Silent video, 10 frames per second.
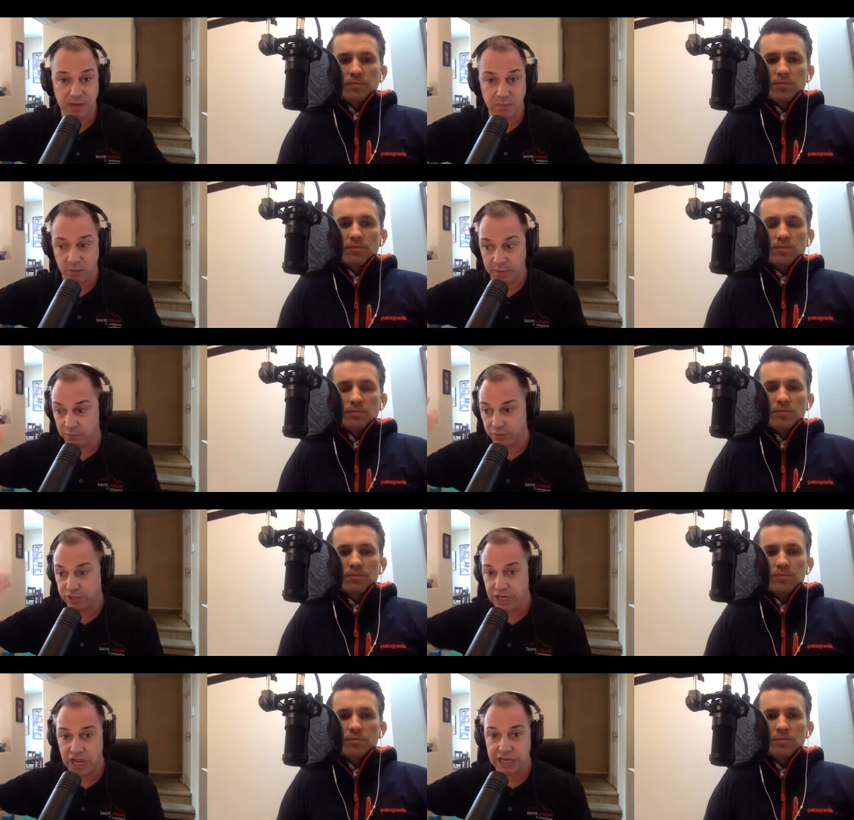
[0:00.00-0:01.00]
Speaker 1: to people, people are
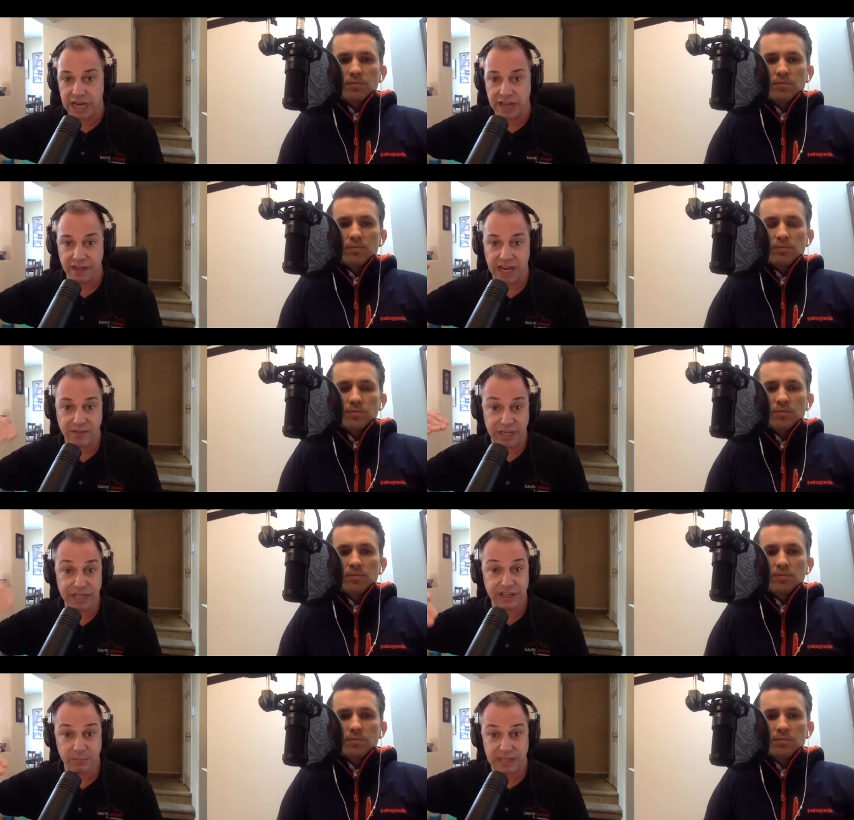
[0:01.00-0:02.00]
young and they have an
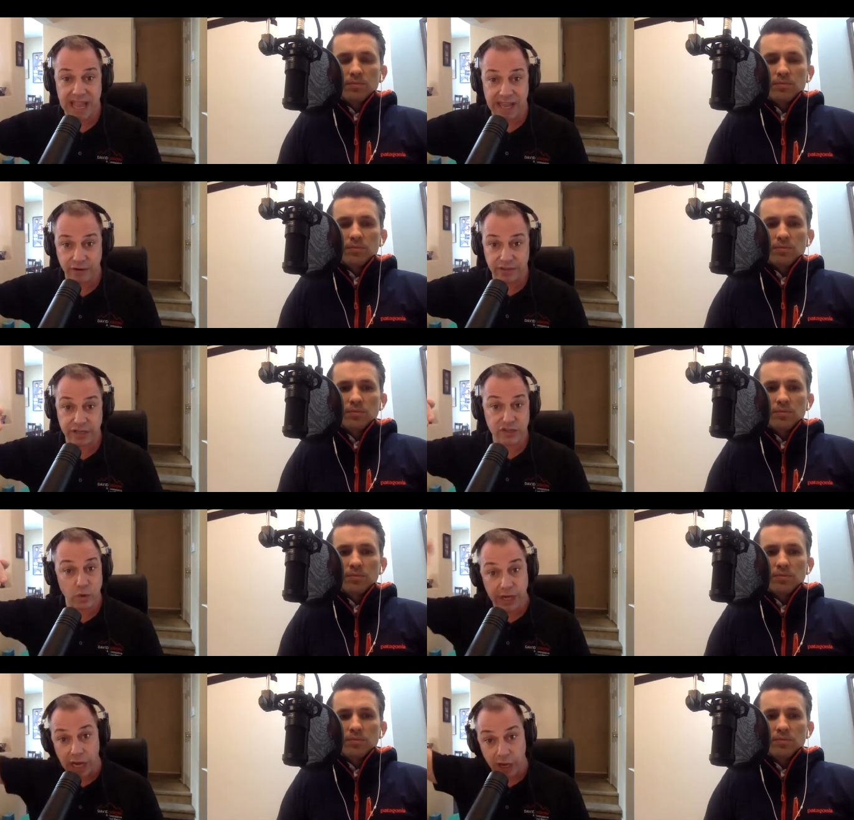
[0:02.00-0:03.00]
income ladder that is
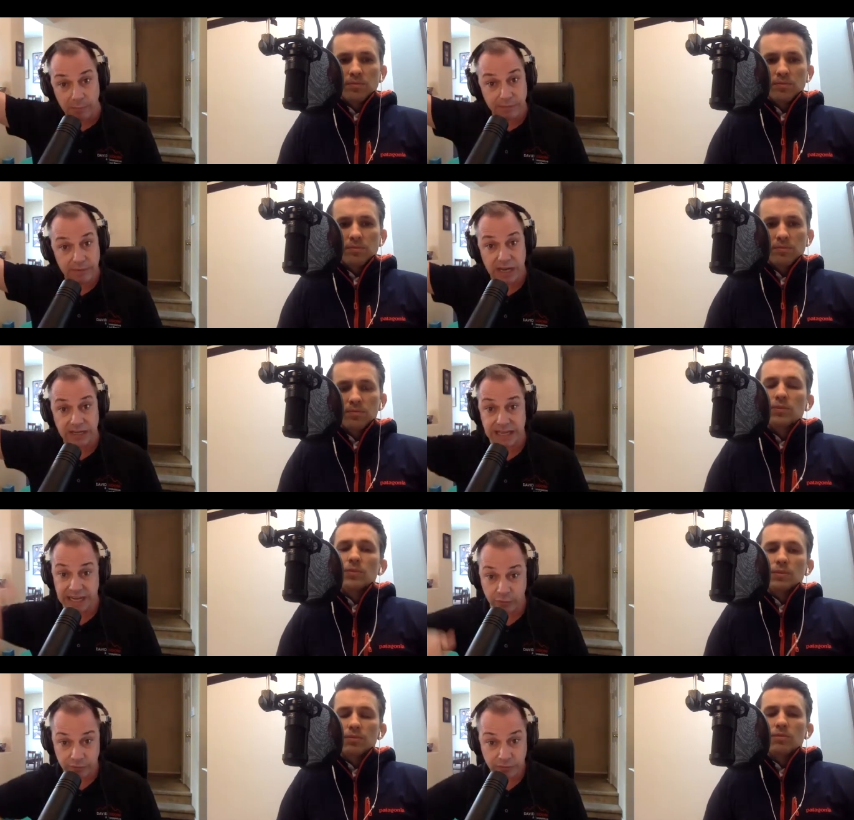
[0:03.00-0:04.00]
going up, not
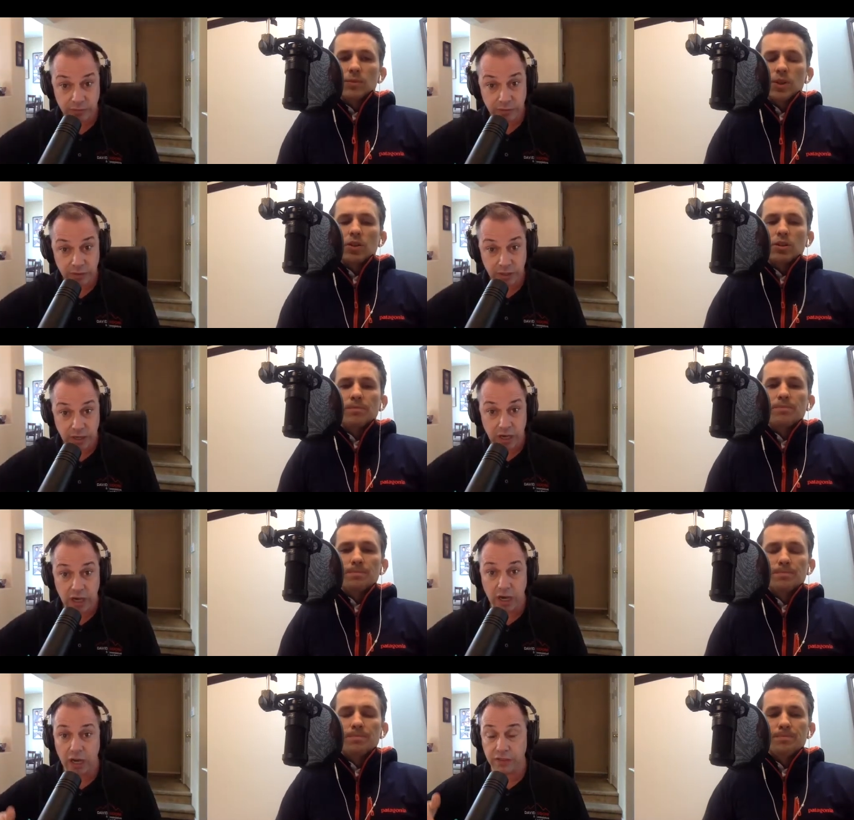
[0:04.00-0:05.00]
down. Sure.
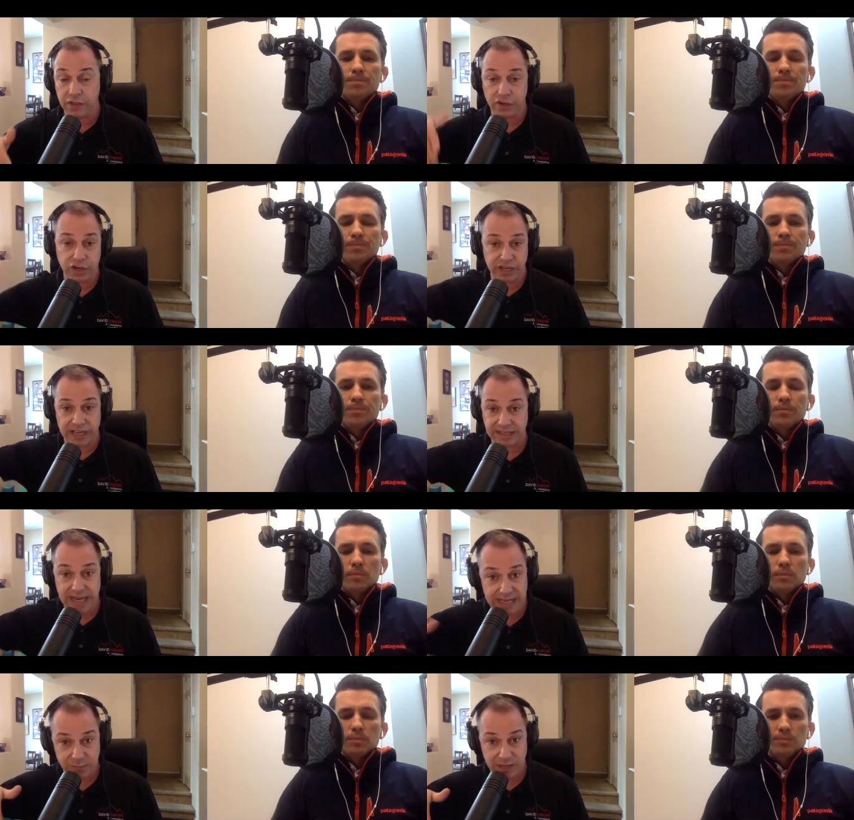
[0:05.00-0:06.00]
They're going to get
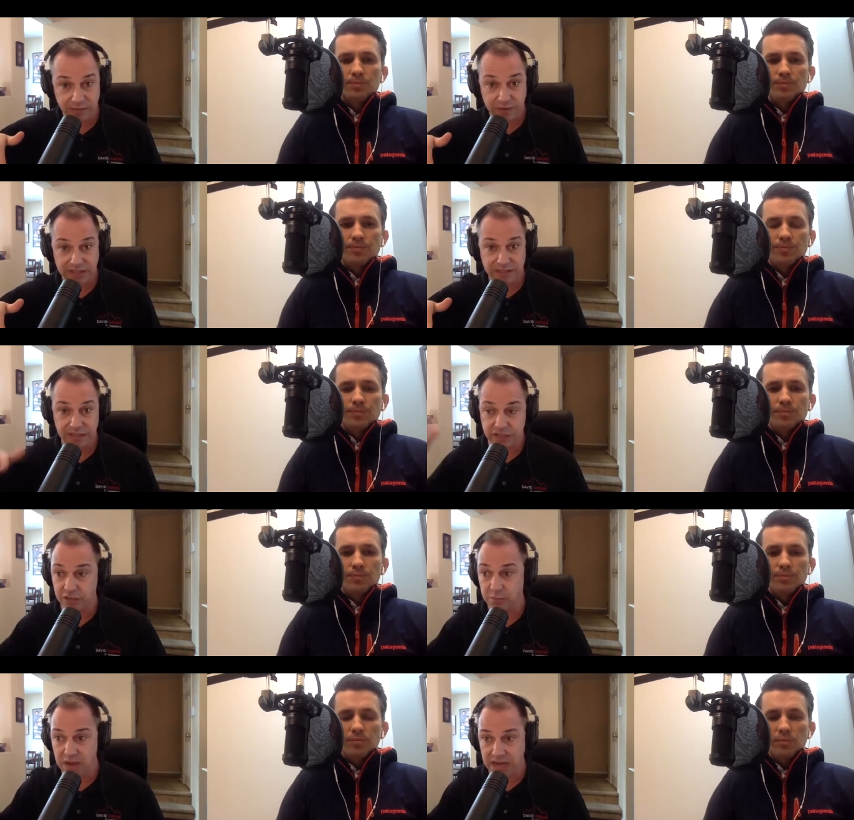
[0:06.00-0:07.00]
tax benefits. That's going
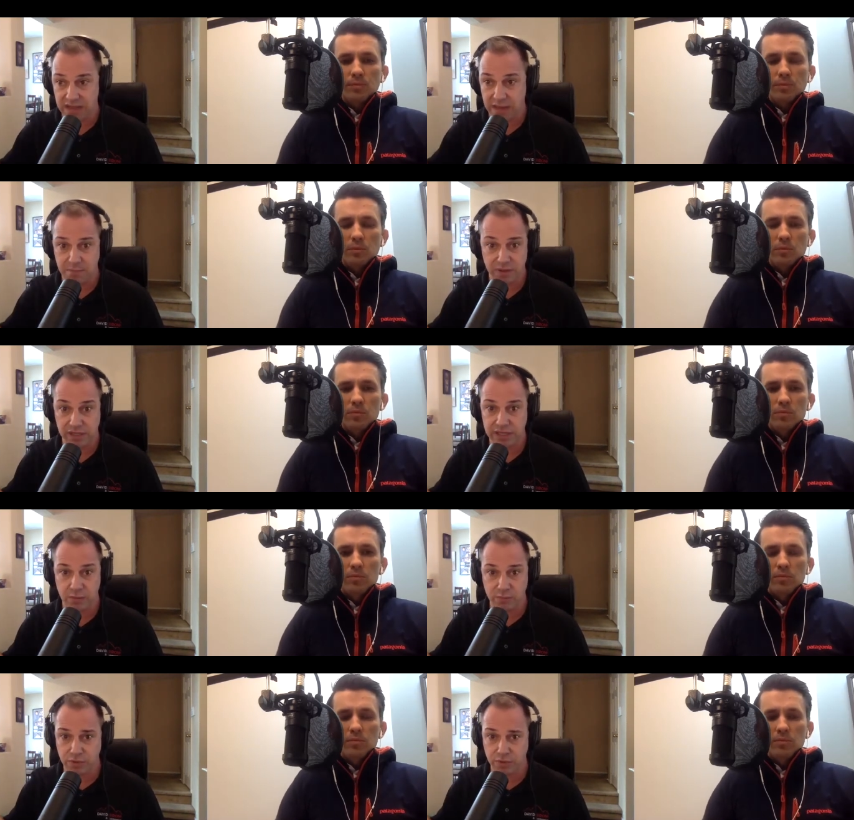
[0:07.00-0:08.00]
to make that monthly
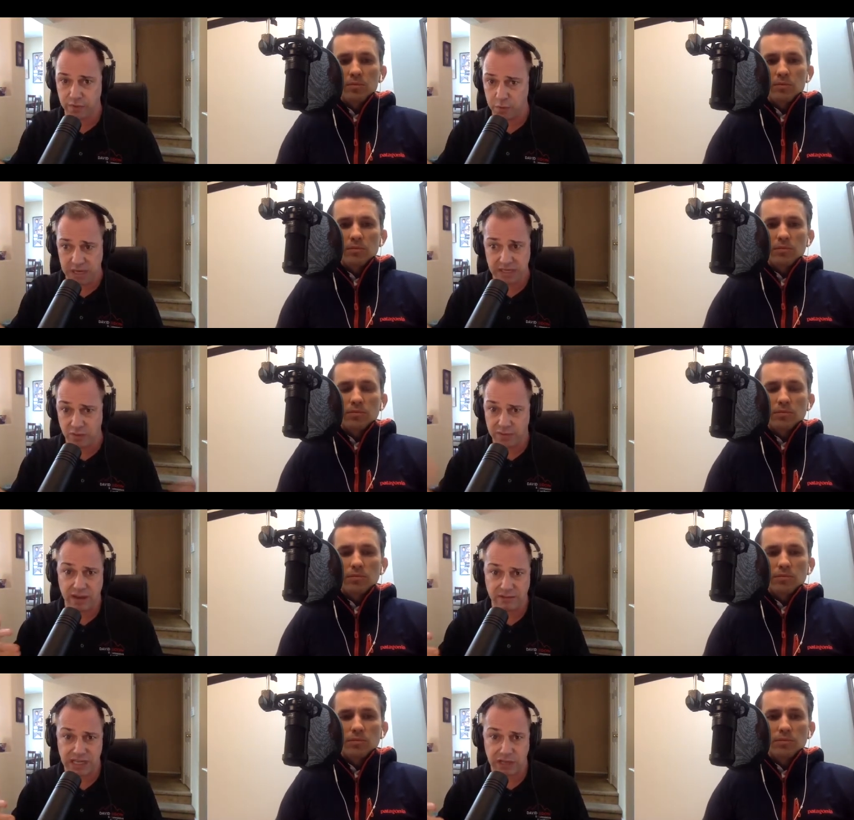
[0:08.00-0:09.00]
number. If you pay
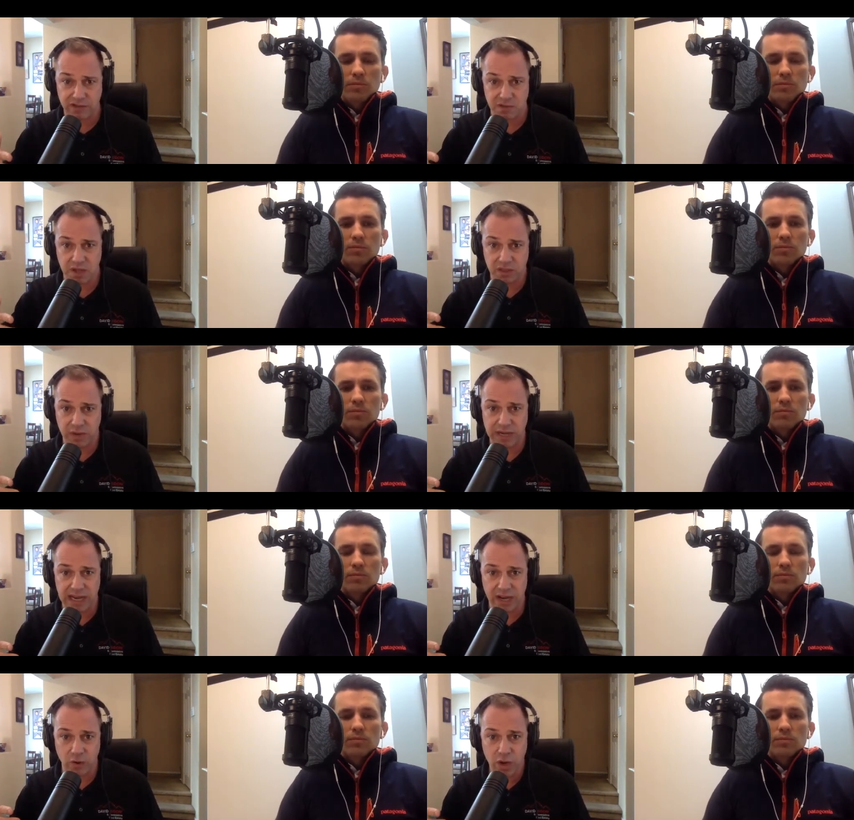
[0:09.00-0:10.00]
$2,000 a month right
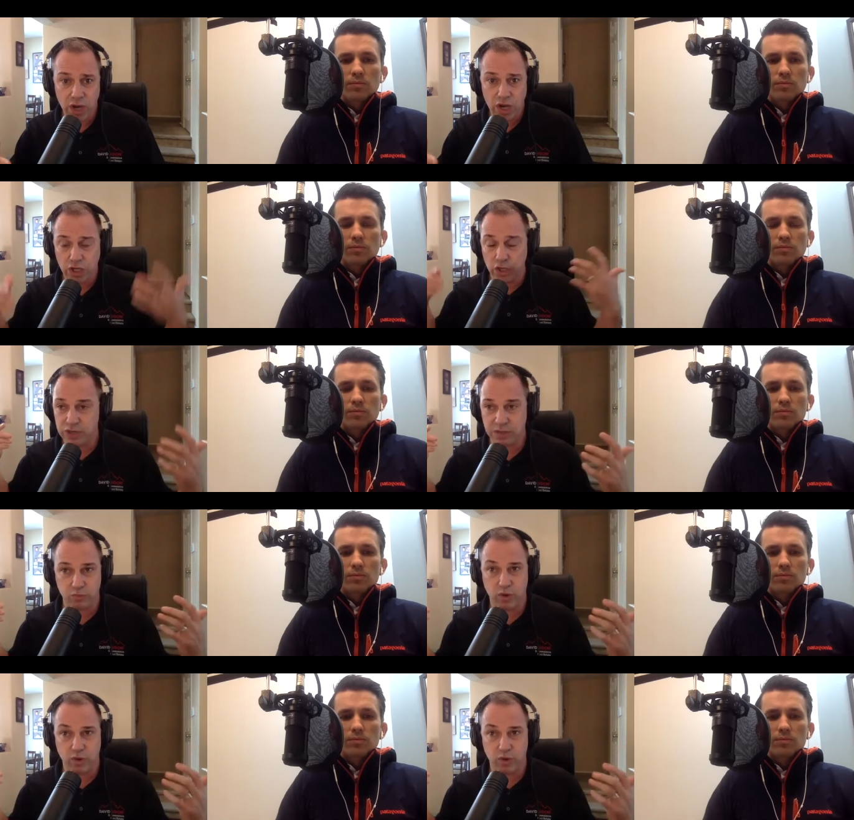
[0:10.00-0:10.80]
now, you can